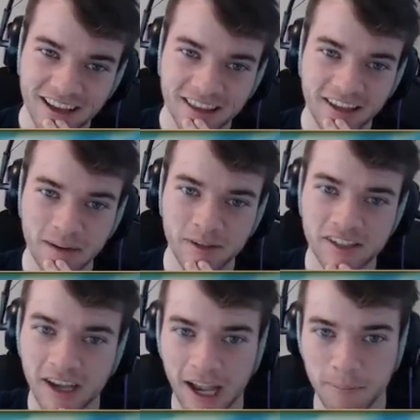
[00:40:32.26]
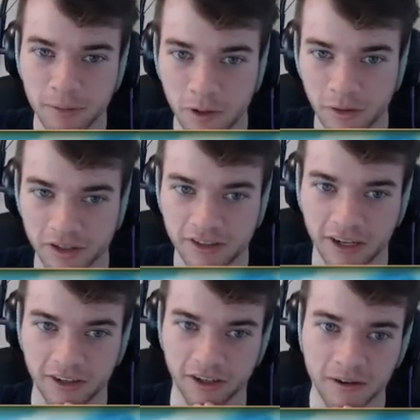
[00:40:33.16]
The empty sky broke
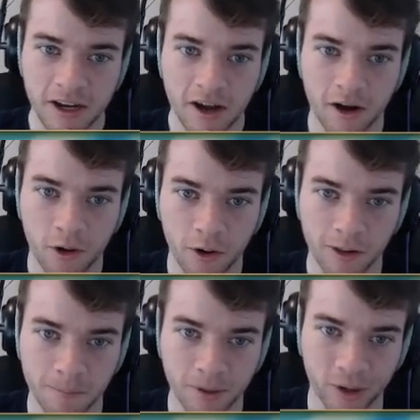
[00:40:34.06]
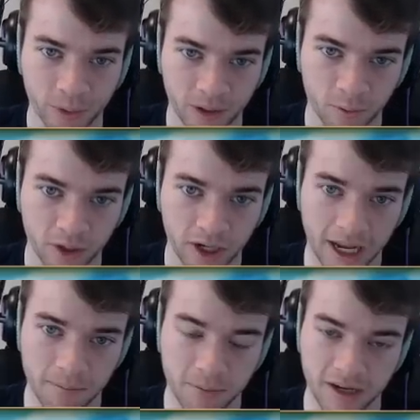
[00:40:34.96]
asunder, a hole appearing where
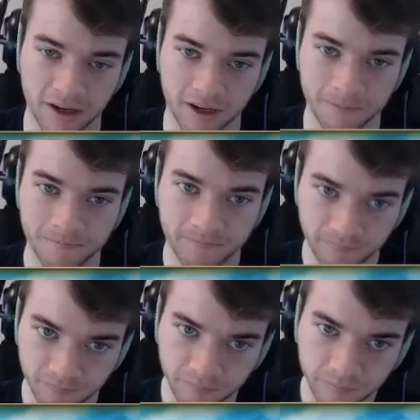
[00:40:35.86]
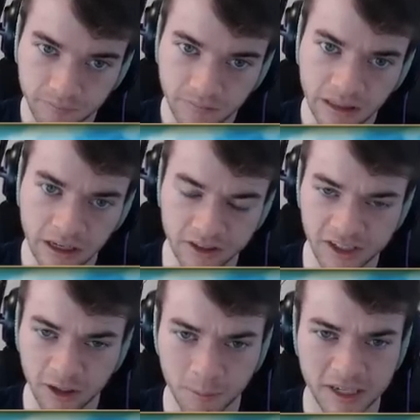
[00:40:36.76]
had been none. A
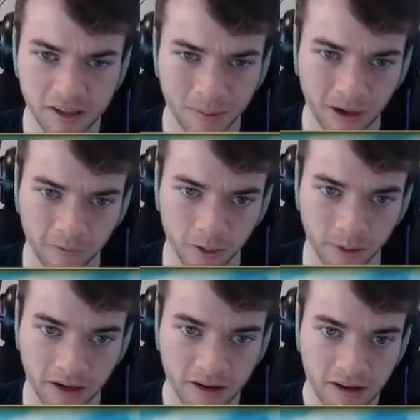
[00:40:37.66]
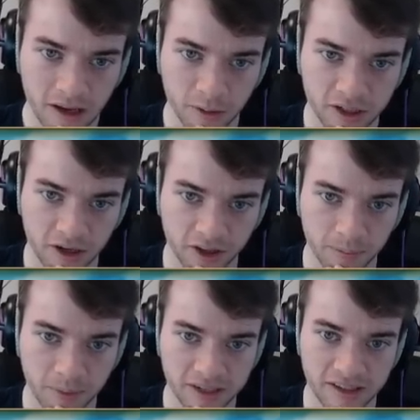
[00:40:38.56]
single beast appeared from it, it was called the
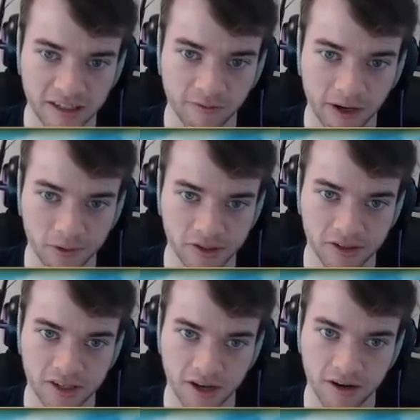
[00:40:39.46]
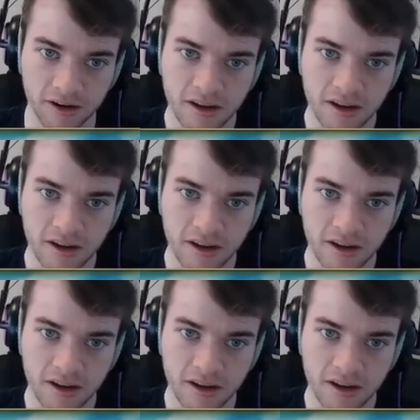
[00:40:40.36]
beast that devours the sun.